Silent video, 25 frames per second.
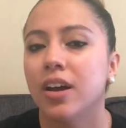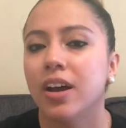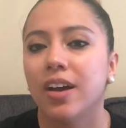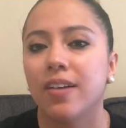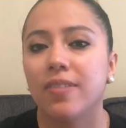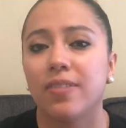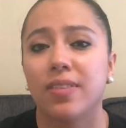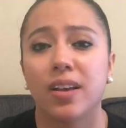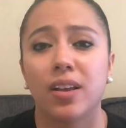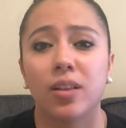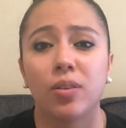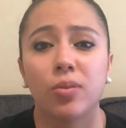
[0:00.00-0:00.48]

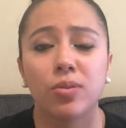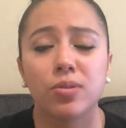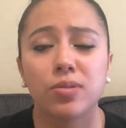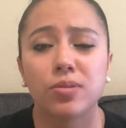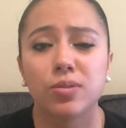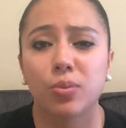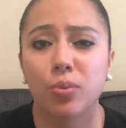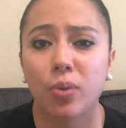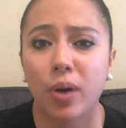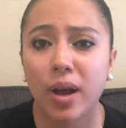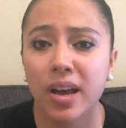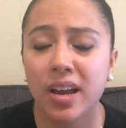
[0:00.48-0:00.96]
if they
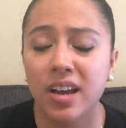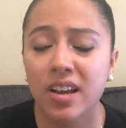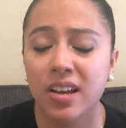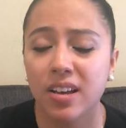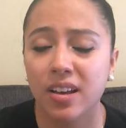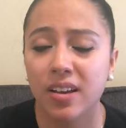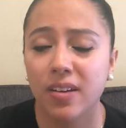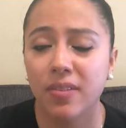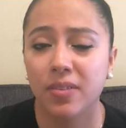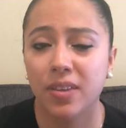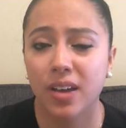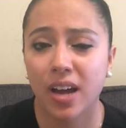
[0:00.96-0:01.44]
lose
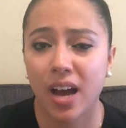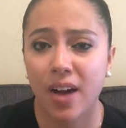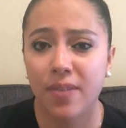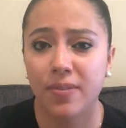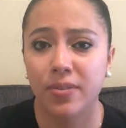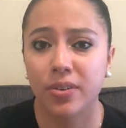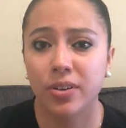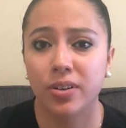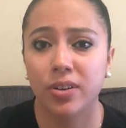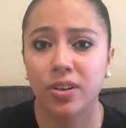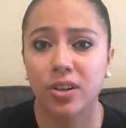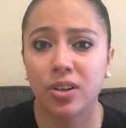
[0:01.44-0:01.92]
weight, if they have
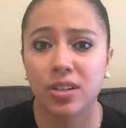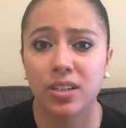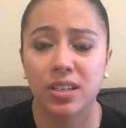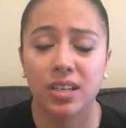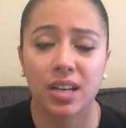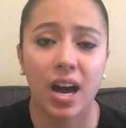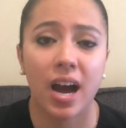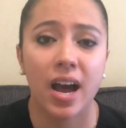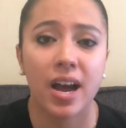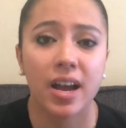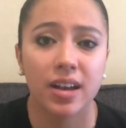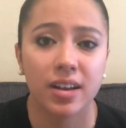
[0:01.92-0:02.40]
a good
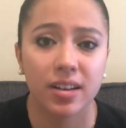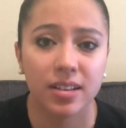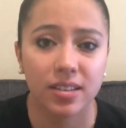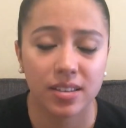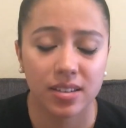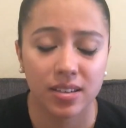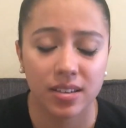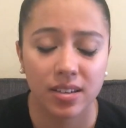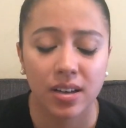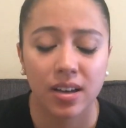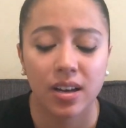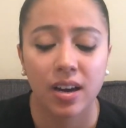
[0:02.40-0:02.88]

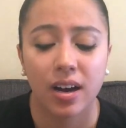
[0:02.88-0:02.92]
diet,